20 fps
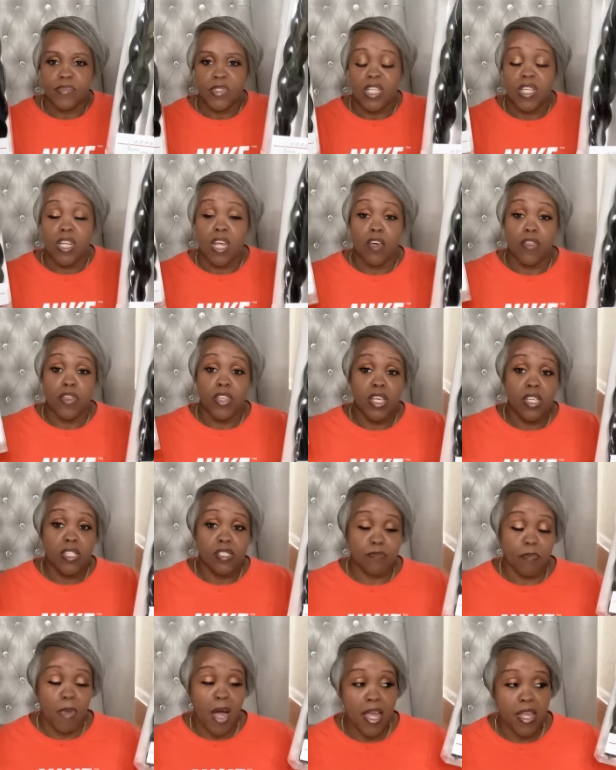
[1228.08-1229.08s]
Now
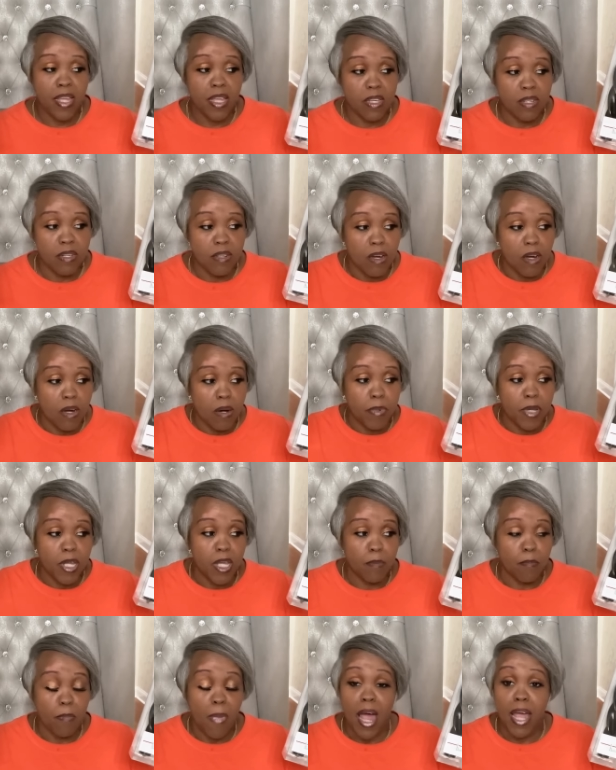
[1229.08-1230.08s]
these might end up
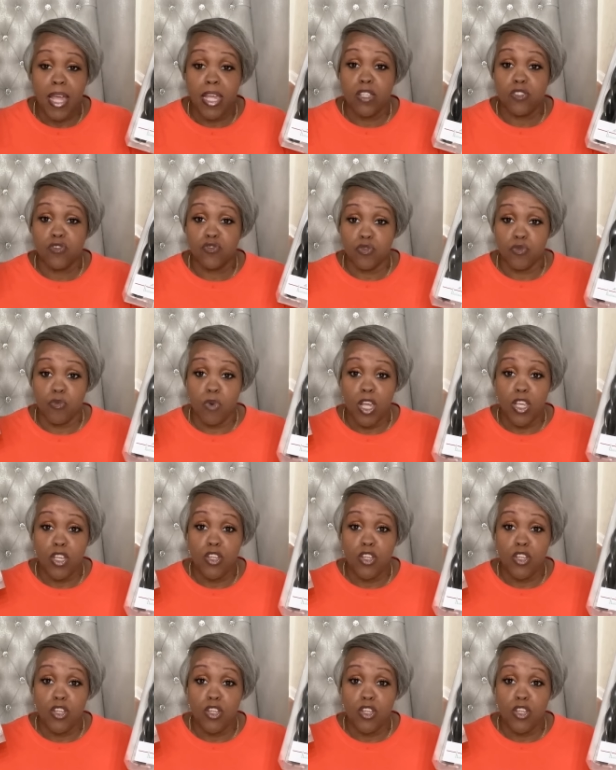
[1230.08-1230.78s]
in my entryway.